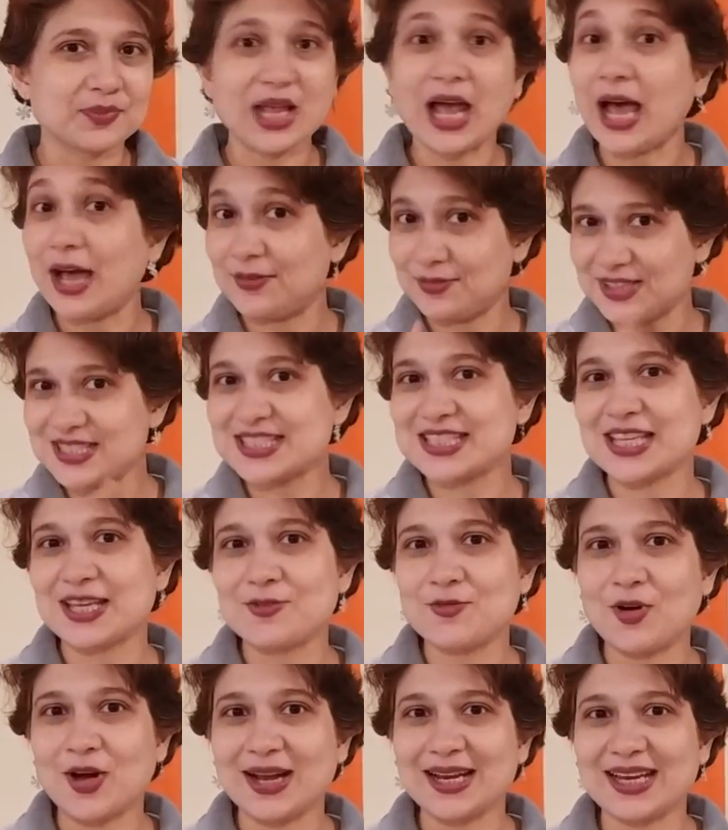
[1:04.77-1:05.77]
I will say
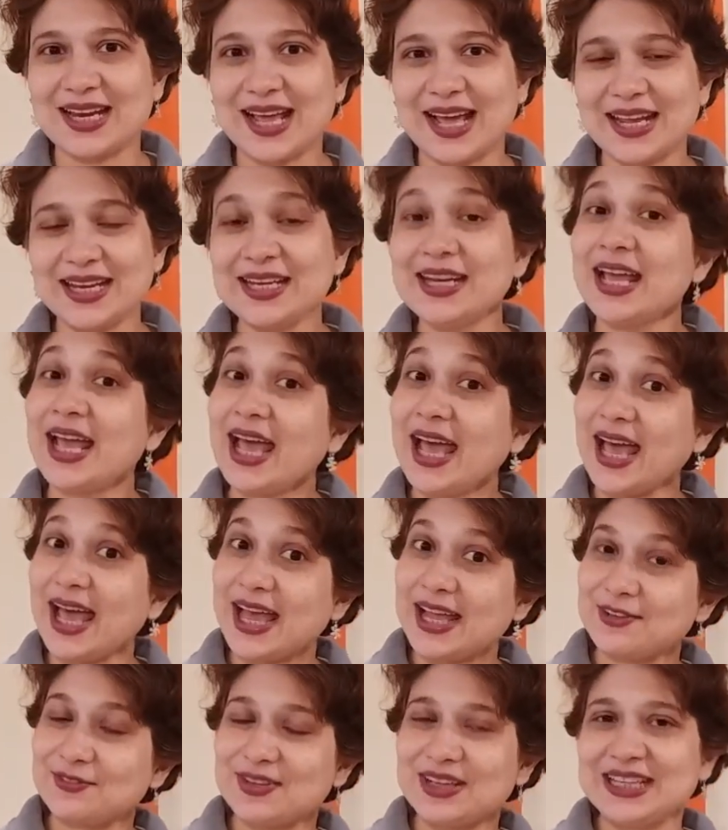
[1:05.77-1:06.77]
one line
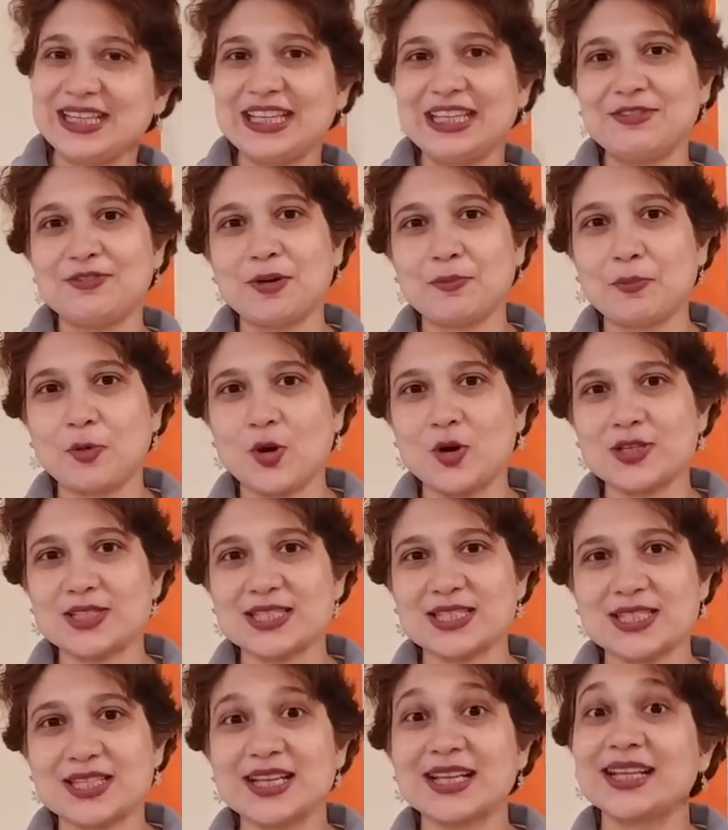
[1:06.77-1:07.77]
and will give a
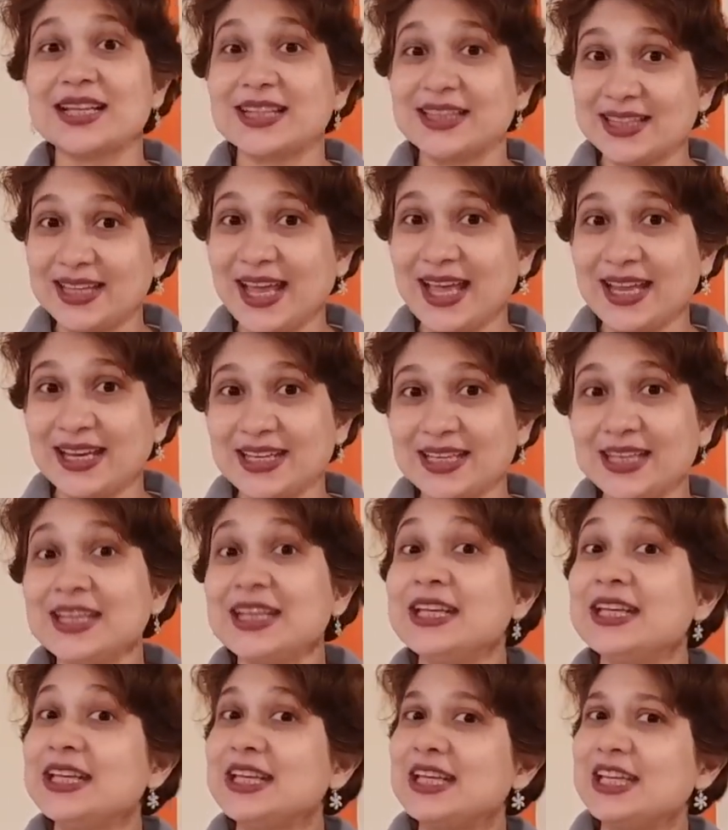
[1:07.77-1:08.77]
pause. Then
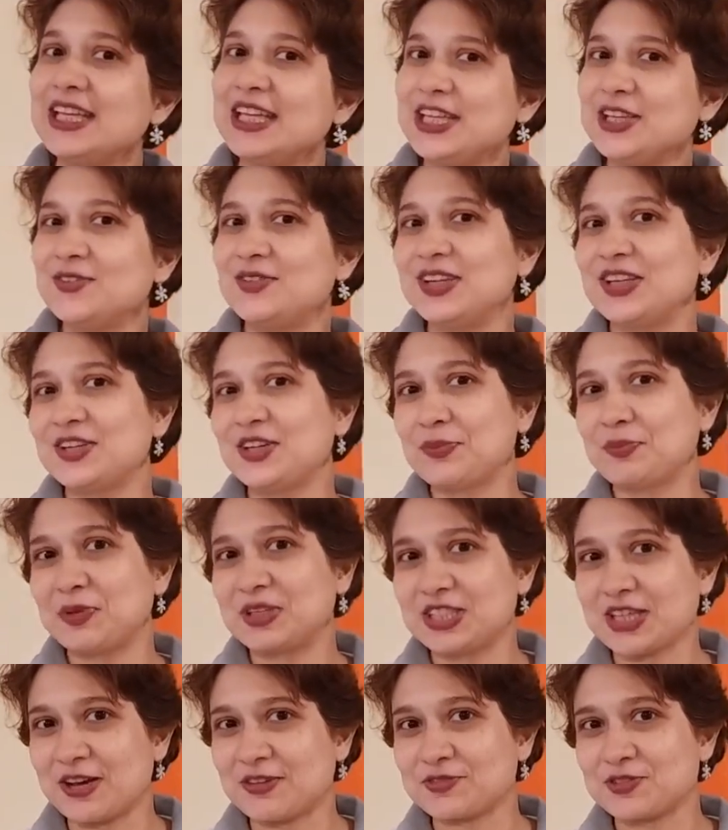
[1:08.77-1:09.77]
you will repeat
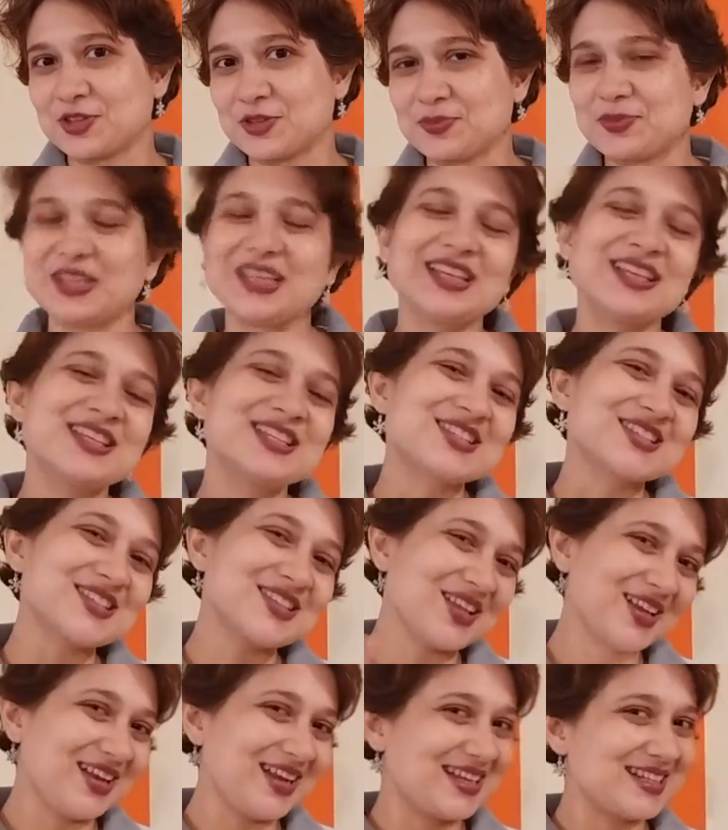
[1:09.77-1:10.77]
after me. So
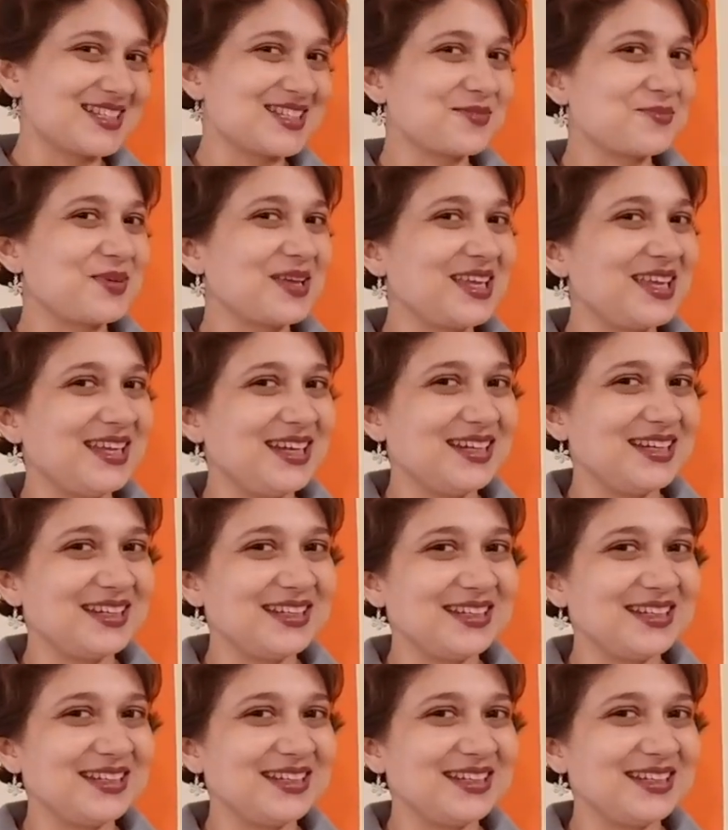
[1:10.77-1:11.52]
let's begin.